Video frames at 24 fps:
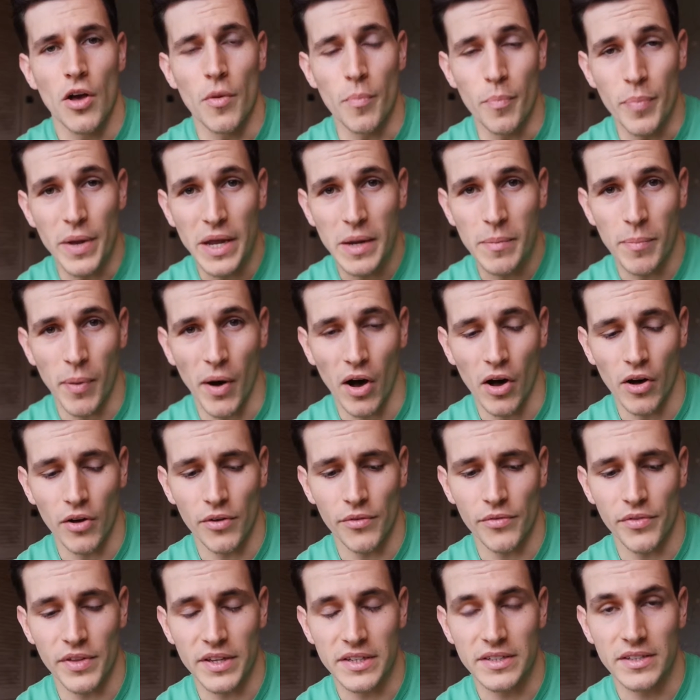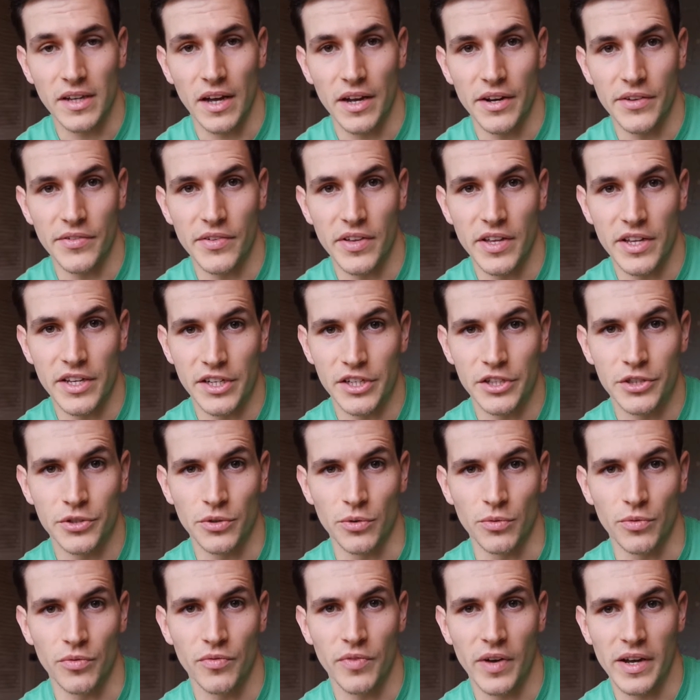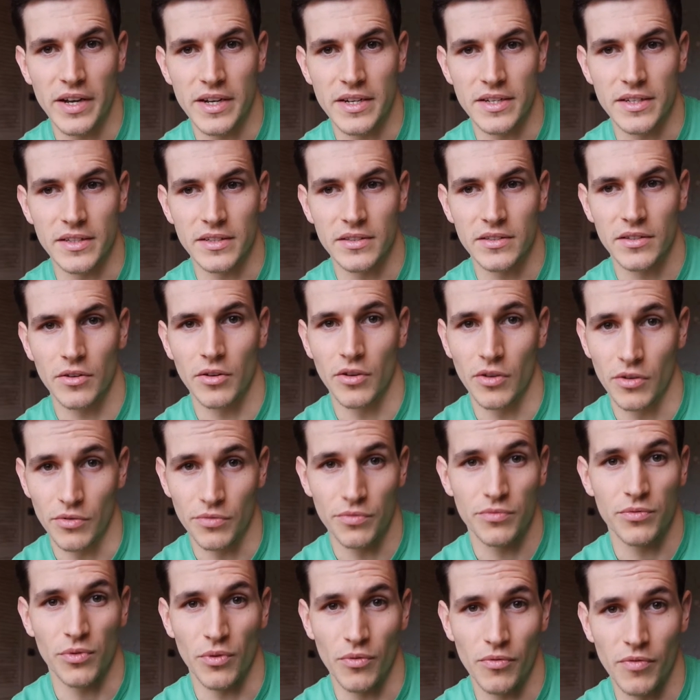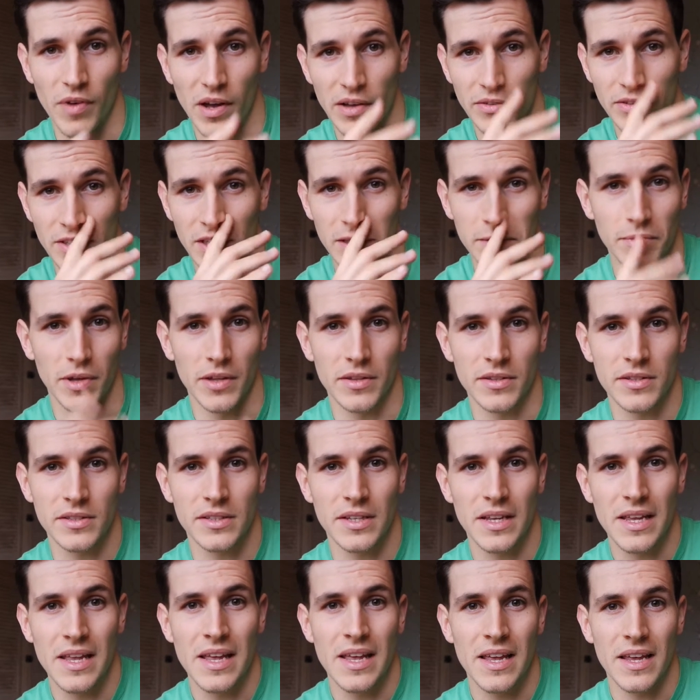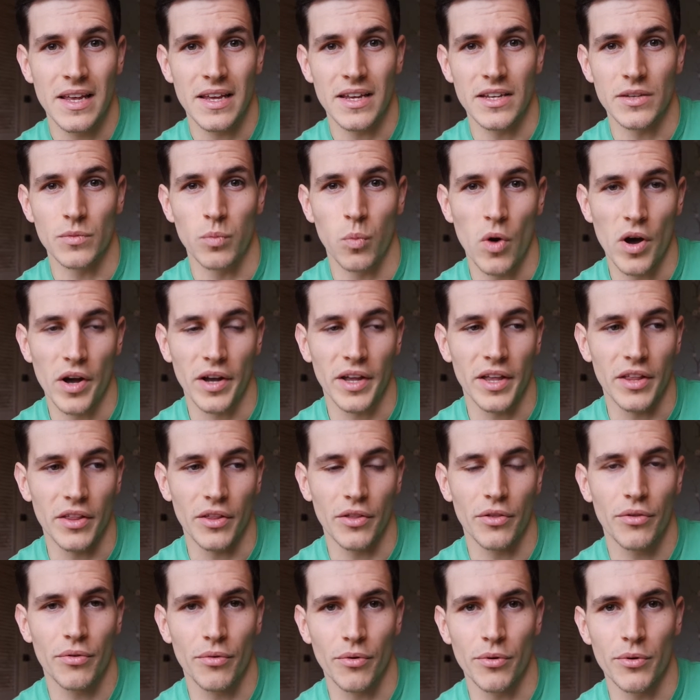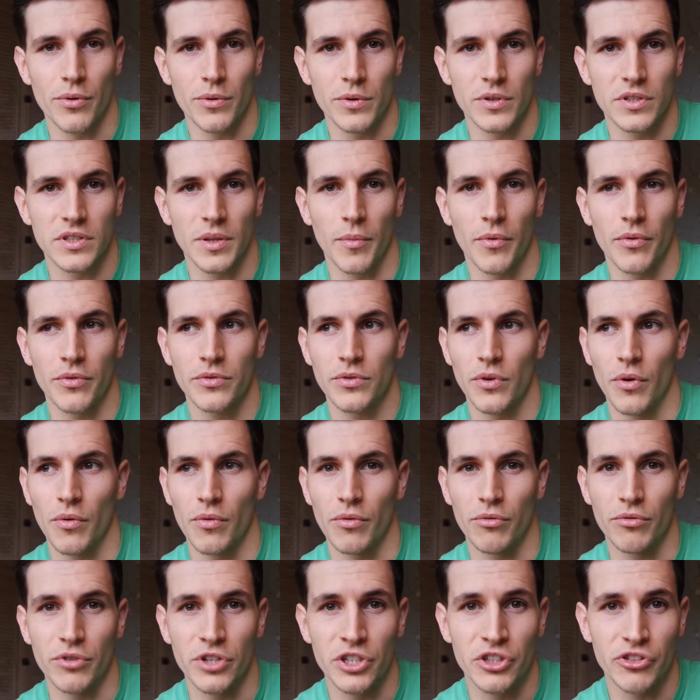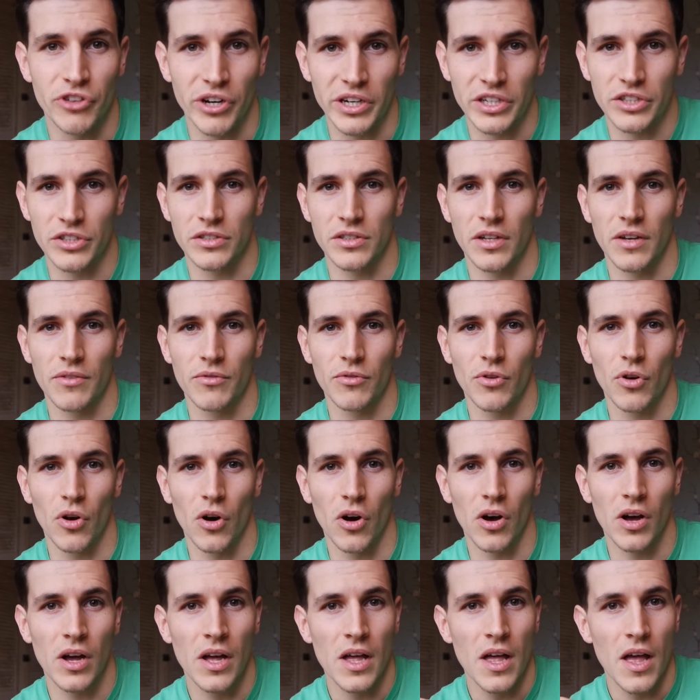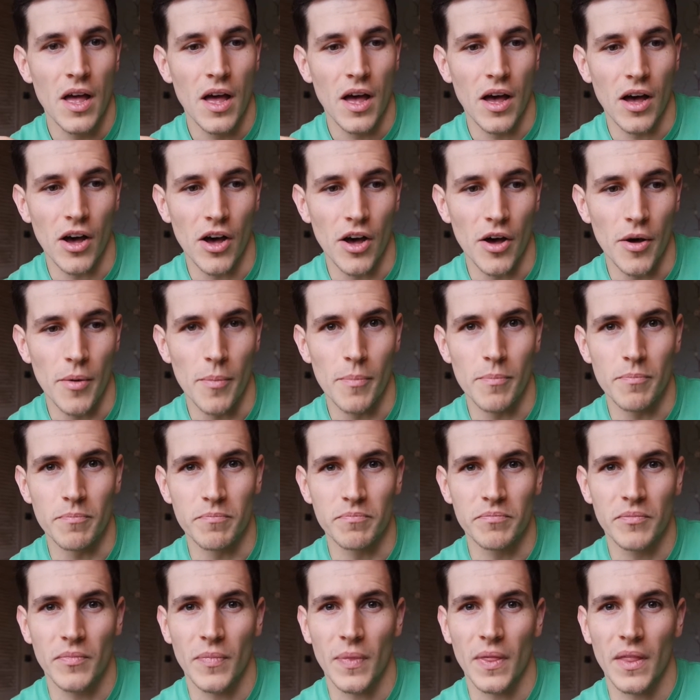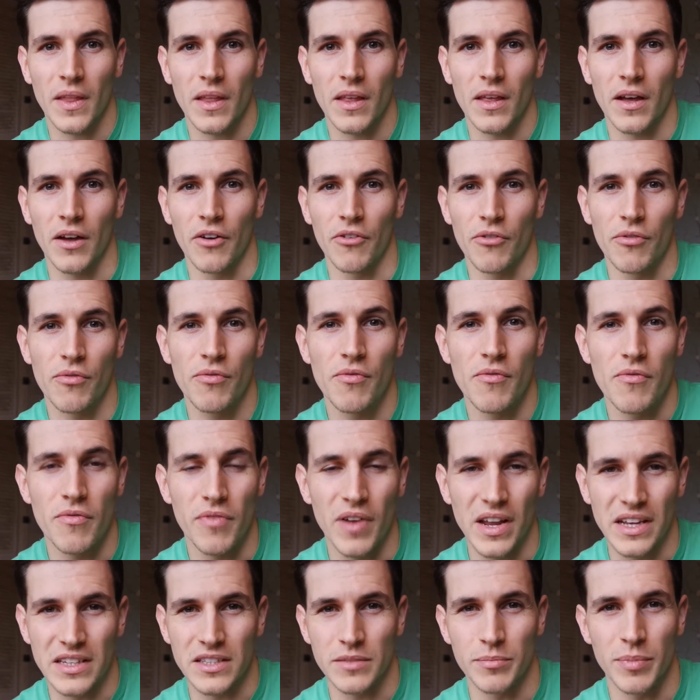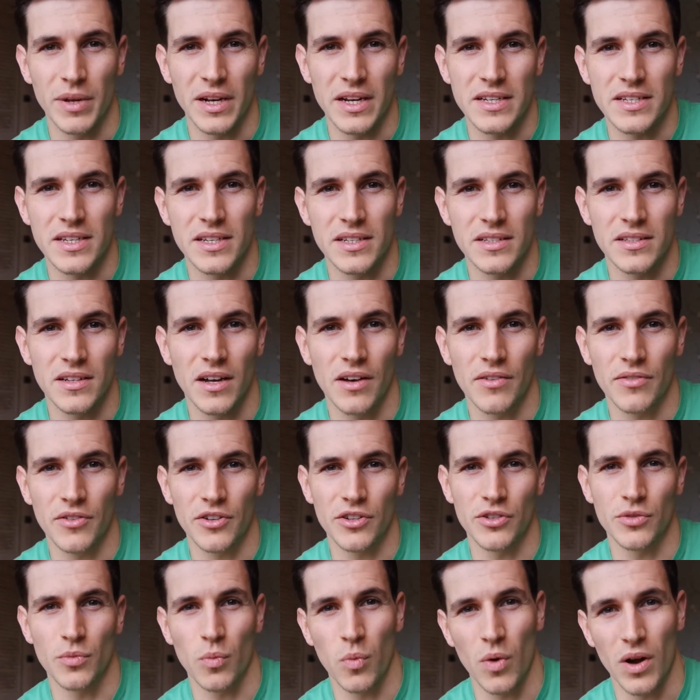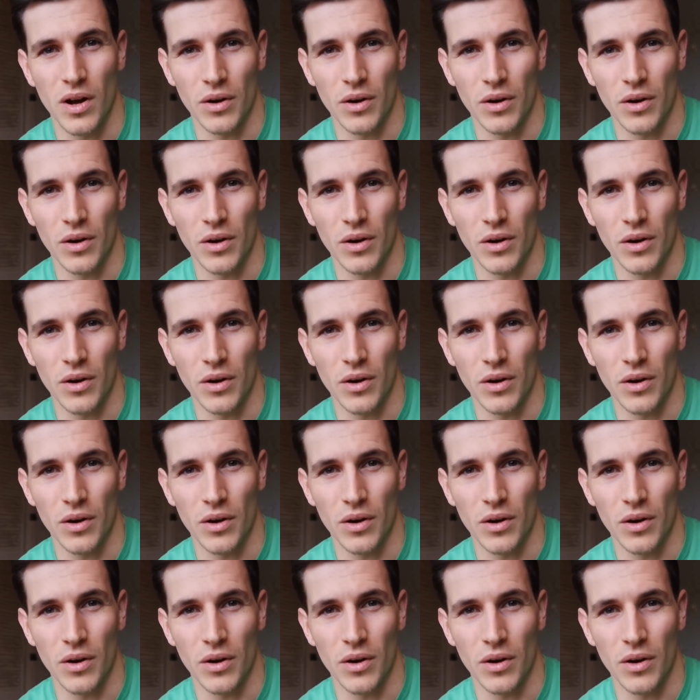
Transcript: A big part of this kind of initial phase of 5-6 months is working through some of sort of the restrictions I've got, kind of flexibility stuff as